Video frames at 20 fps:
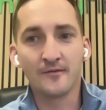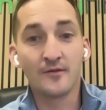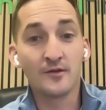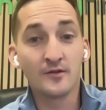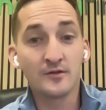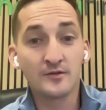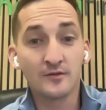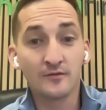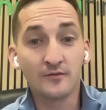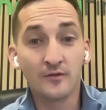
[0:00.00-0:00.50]

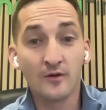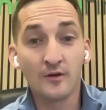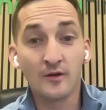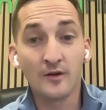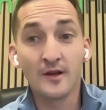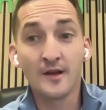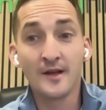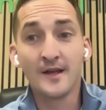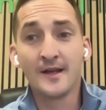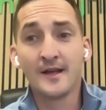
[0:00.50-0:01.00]
first of
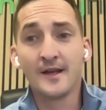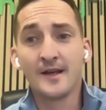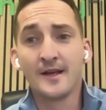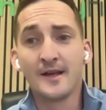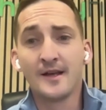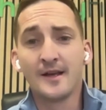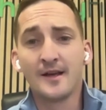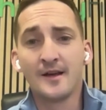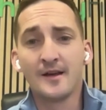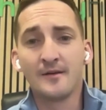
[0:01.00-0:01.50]
all,
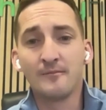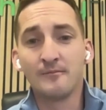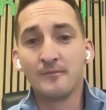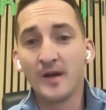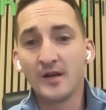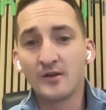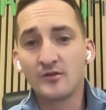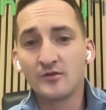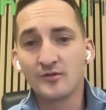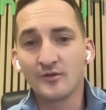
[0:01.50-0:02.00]

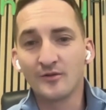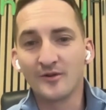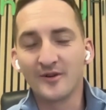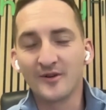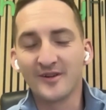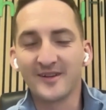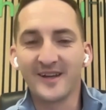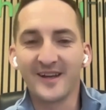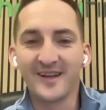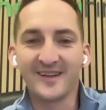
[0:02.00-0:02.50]
make
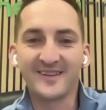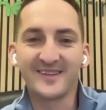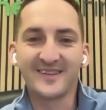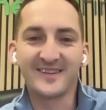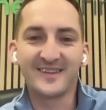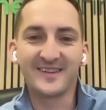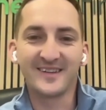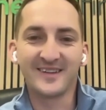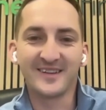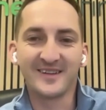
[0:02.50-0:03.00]
sure that
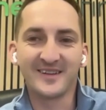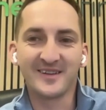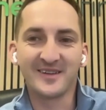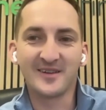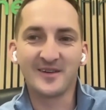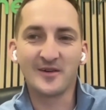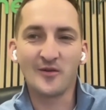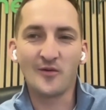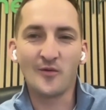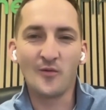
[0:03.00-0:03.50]

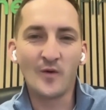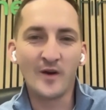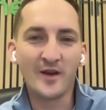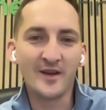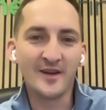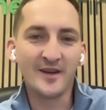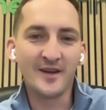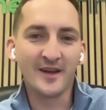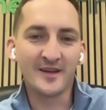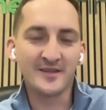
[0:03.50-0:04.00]

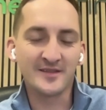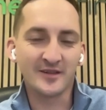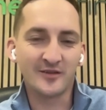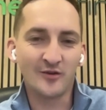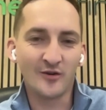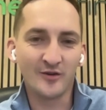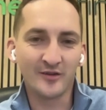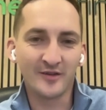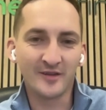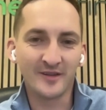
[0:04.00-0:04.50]
we as a
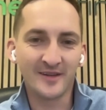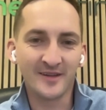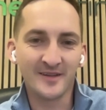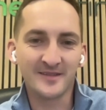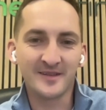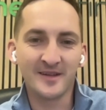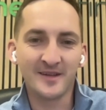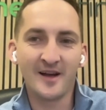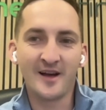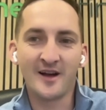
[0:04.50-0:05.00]

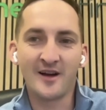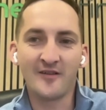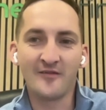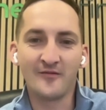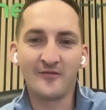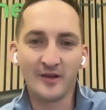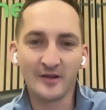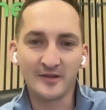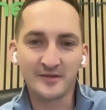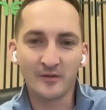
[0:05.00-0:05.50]
continent are
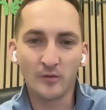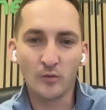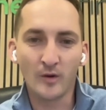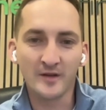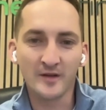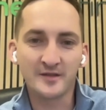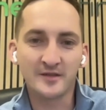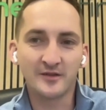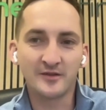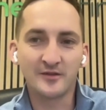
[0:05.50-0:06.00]

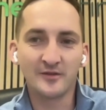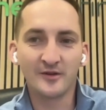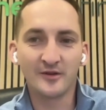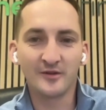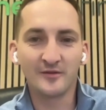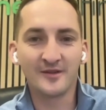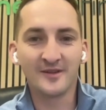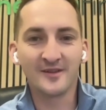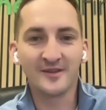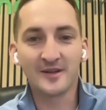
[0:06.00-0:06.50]
well
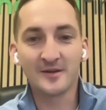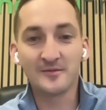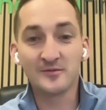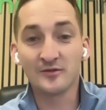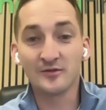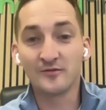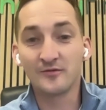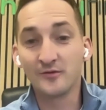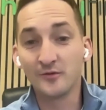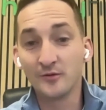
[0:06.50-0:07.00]
secured in
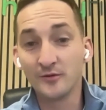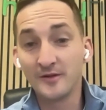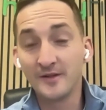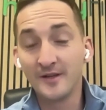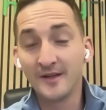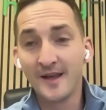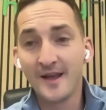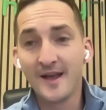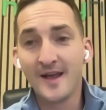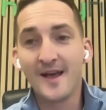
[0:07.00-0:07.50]
terms of food.
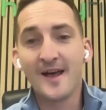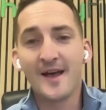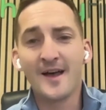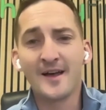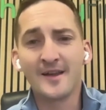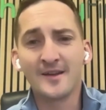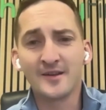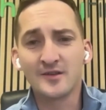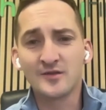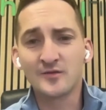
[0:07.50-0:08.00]

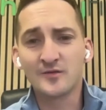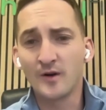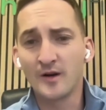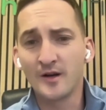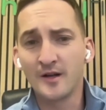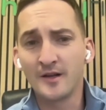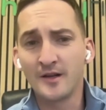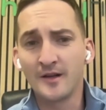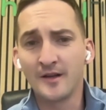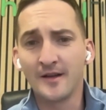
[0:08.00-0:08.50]
And as
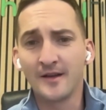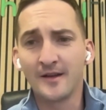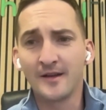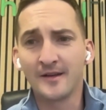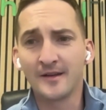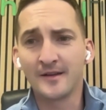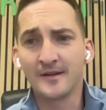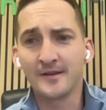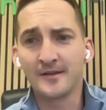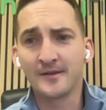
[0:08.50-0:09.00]
well,
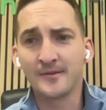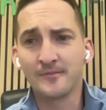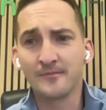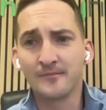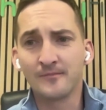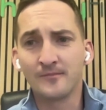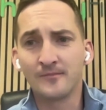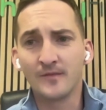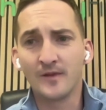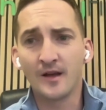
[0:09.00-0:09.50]

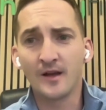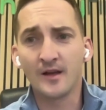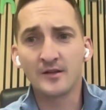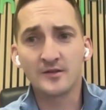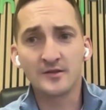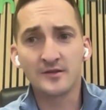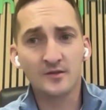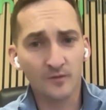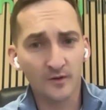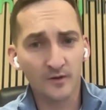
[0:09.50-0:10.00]
I
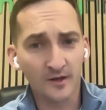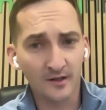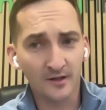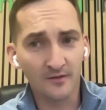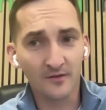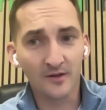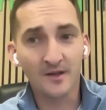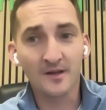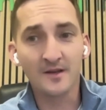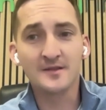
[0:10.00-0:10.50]
just want to
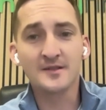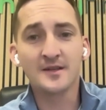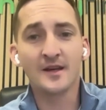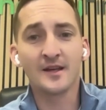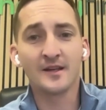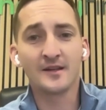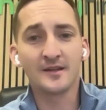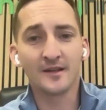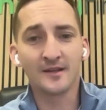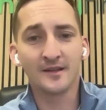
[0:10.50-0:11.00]
give an
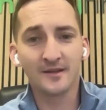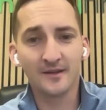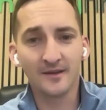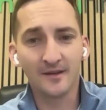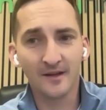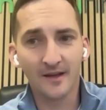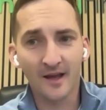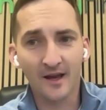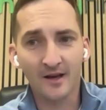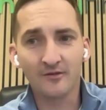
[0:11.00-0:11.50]
insight that
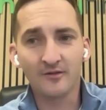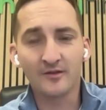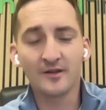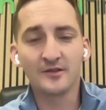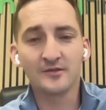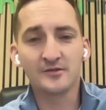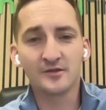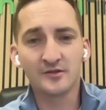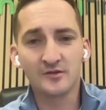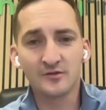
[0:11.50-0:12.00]

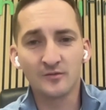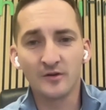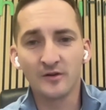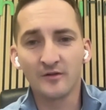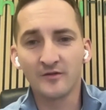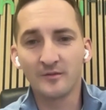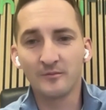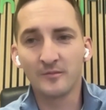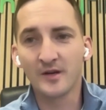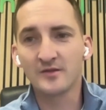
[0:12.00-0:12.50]
agriculture is one
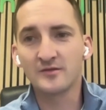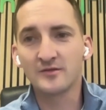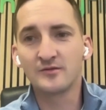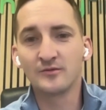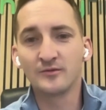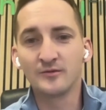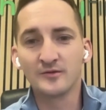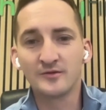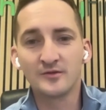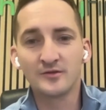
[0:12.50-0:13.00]
of the best
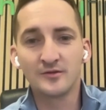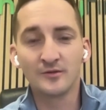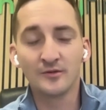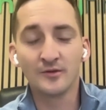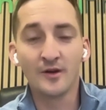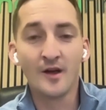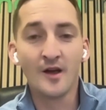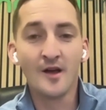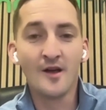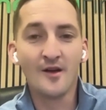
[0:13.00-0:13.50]
tools
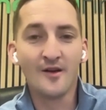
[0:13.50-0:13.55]
to